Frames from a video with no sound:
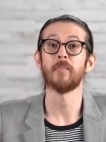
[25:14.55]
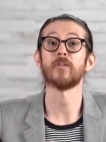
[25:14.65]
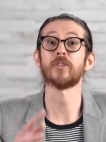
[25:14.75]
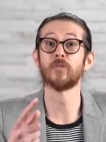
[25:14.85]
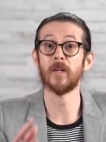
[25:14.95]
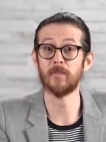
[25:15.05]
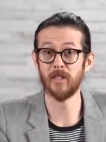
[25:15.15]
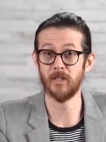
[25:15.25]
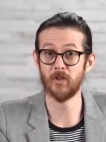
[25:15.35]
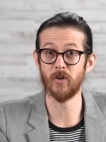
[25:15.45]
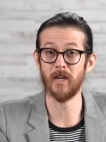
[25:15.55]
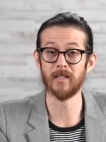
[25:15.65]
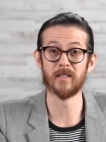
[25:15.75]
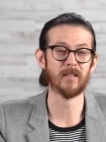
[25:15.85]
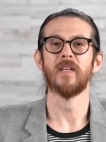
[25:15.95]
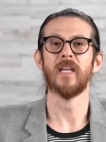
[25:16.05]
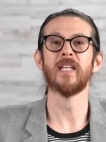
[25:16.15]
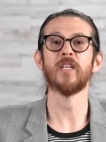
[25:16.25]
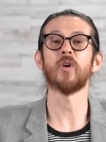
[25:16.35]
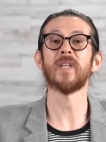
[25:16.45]
prescription drugs,
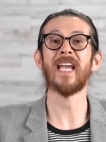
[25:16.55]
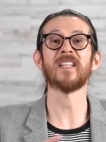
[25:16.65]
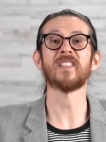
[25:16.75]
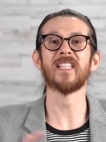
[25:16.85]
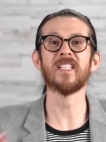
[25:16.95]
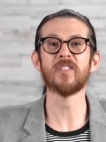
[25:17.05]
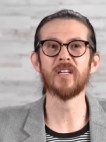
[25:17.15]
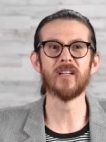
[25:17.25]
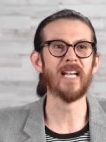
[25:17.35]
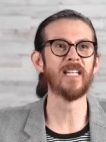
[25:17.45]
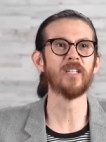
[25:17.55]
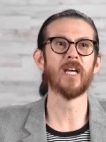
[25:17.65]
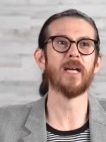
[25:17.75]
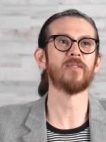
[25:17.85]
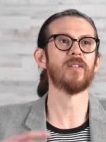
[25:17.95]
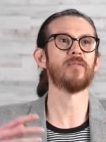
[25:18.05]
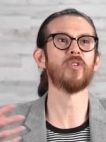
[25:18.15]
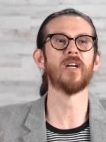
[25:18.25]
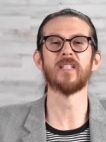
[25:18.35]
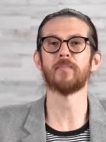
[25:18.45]
any old anesthesia, any types of
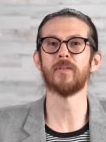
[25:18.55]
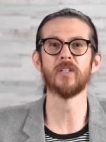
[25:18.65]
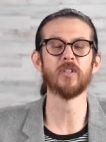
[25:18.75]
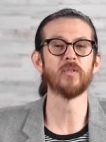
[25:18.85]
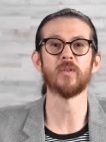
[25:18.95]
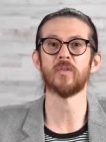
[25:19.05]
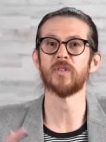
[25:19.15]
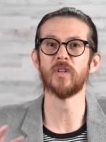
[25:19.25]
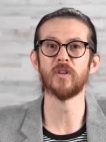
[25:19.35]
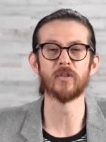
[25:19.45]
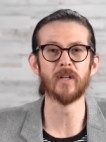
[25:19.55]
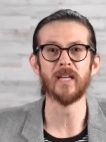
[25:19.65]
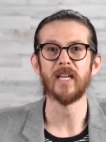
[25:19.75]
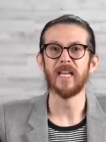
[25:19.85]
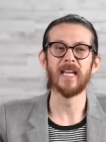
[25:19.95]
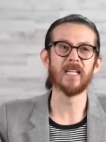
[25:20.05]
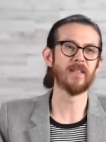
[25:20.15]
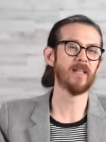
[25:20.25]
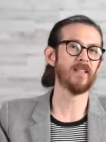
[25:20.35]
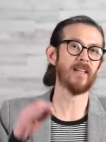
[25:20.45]
drugs they put in you through surgery,
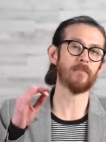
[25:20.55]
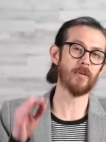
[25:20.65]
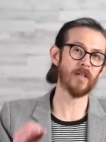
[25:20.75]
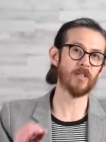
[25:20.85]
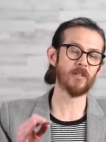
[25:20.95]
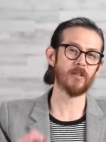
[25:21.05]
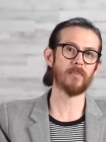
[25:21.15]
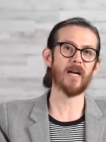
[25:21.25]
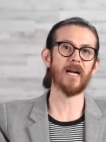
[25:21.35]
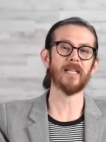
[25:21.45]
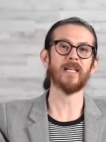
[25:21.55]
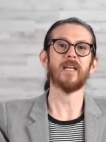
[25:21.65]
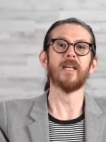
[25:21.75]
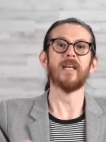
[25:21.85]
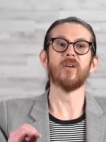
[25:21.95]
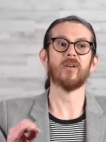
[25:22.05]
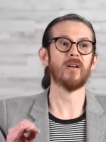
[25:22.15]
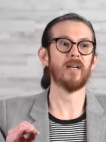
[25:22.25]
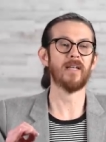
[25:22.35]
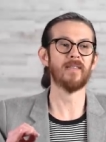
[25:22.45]
anything that they put into your body
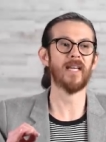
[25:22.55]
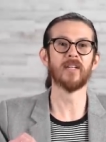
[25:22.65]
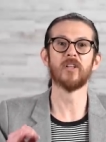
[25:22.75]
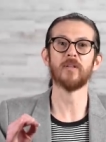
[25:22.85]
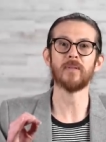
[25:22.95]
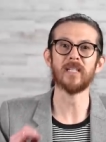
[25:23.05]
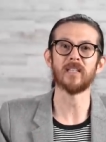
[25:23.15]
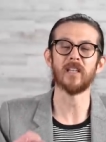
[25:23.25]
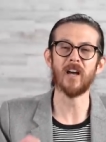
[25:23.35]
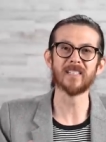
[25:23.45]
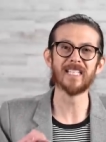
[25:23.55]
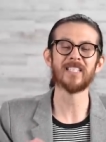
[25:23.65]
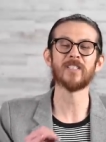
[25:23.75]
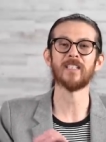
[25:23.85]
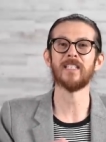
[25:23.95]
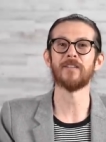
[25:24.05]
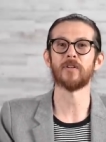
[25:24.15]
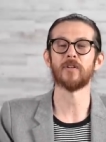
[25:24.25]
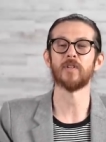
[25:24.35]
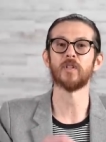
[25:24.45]
or that could be locked into the
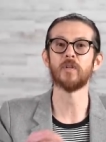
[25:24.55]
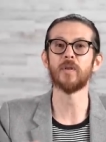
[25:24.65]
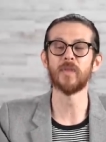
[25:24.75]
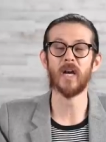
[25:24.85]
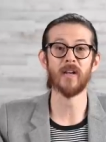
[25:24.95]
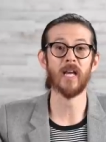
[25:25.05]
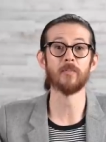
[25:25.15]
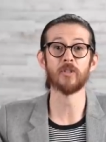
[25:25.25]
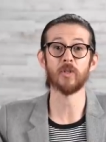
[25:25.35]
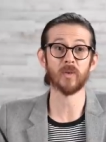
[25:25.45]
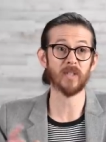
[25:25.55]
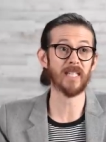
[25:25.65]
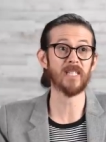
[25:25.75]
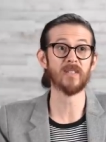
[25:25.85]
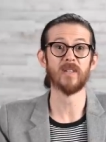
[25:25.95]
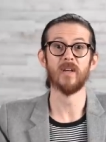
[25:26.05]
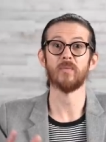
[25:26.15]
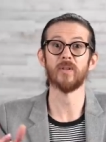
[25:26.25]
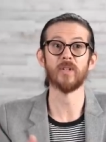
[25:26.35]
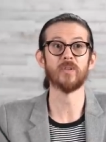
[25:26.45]
liver, the glutathione helps you release,
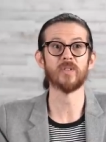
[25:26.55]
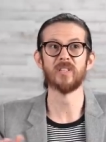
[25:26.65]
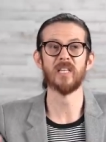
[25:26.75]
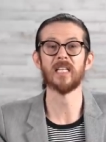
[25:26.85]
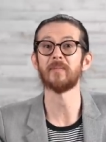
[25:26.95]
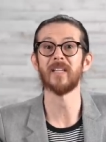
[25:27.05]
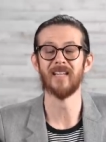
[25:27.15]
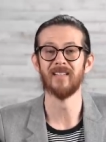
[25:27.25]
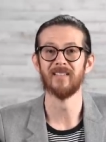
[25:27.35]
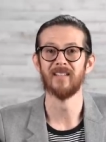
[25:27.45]
reduce, eliminate.